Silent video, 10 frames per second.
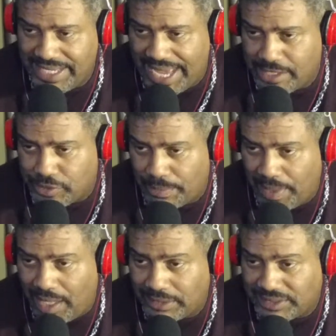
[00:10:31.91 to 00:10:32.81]
Cancer
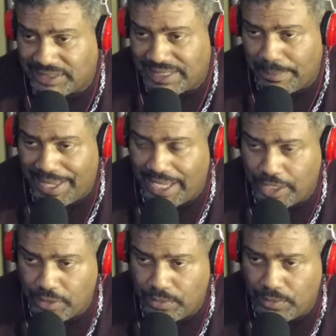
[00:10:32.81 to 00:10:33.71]
policies that pay
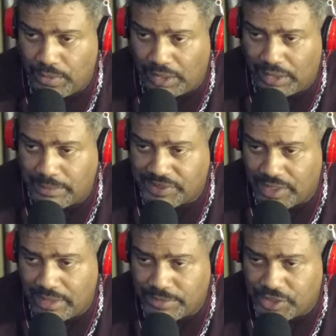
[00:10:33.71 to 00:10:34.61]
you a lump
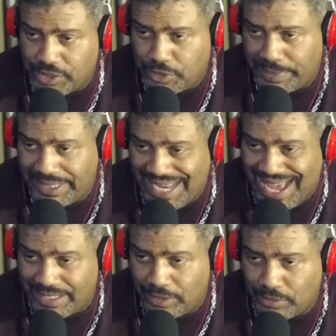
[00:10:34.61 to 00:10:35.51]
sum should you be
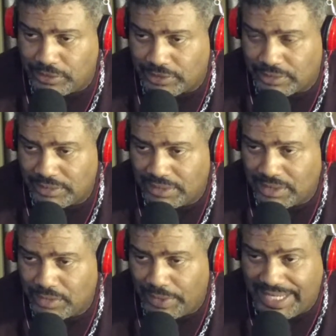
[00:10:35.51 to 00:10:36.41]
diagnosed
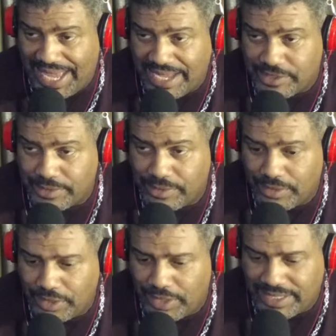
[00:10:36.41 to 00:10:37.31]
with cancer.
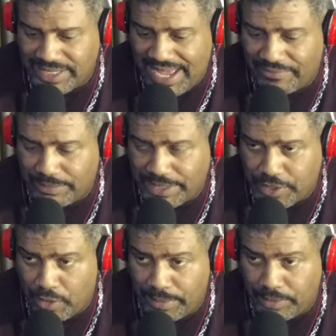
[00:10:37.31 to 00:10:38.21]
You doesn't have to be
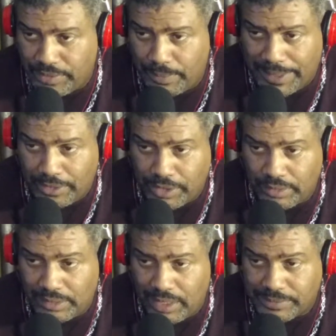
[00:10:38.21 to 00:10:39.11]
terminal. They'll pay
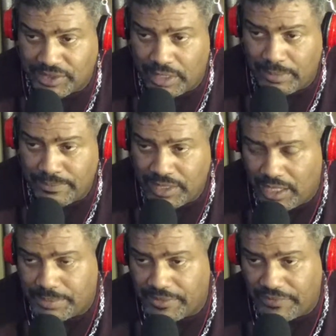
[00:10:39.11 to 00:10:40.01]
you a lump sum
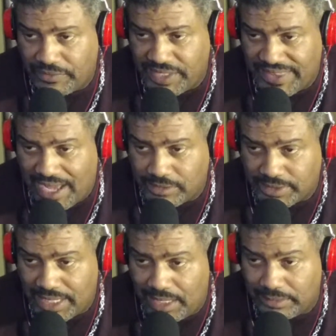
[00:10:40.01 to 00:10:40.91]
up to
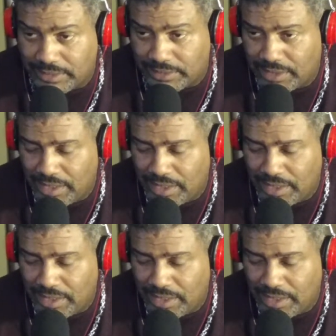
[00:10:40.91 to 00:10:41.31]
$50,000.